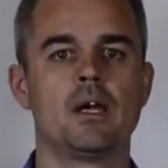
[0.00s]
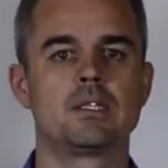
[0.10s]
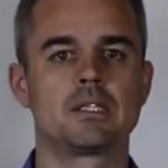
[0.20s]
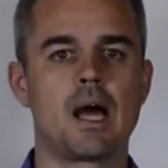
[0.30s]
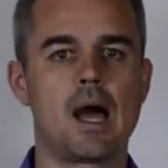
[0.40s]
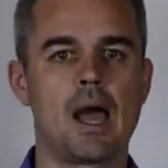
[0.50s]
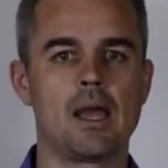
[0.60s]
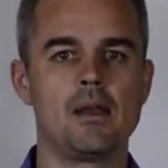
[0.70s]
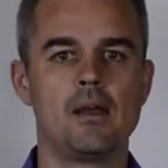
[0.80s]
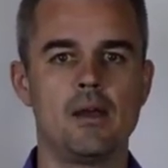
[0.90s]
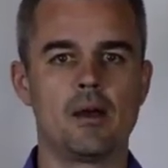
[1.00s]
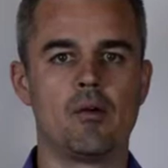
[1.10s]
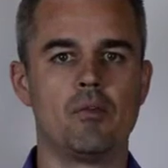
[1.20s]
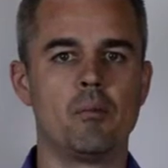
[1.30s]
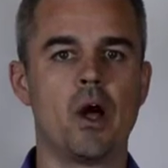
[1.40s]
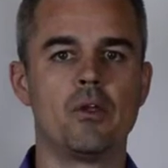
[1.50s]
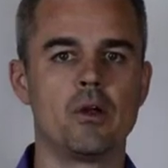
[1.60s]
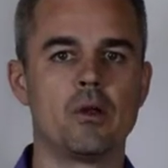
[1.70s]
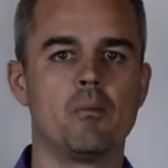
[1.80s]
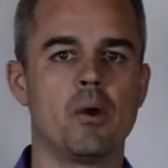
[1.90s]
side of the
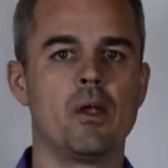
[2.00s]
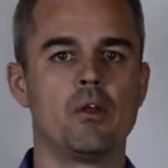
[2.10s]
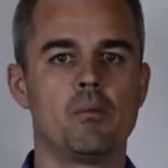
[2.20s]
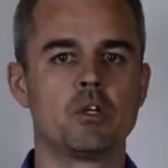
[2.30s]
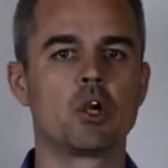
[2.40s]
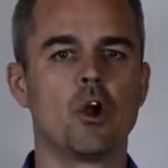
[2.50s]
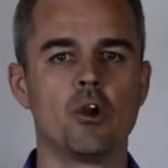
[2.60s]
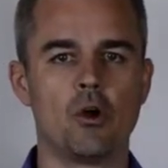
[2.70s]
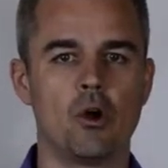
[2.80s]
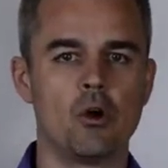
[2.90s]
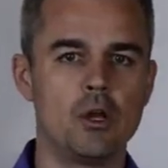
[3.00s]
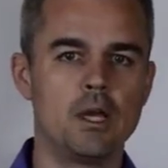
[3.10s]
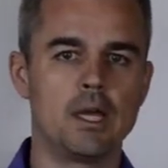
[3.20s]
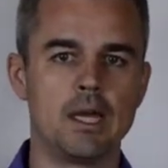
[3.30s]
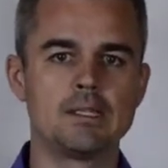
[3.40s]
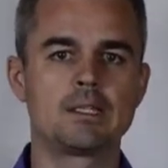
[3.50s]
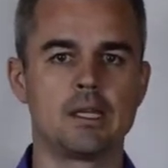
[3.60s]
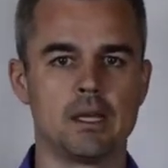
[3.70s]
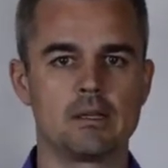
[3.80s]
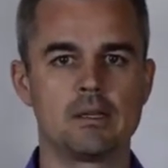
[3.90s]
mother, mother maternal
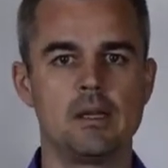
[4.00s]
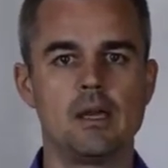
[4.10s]
instinct.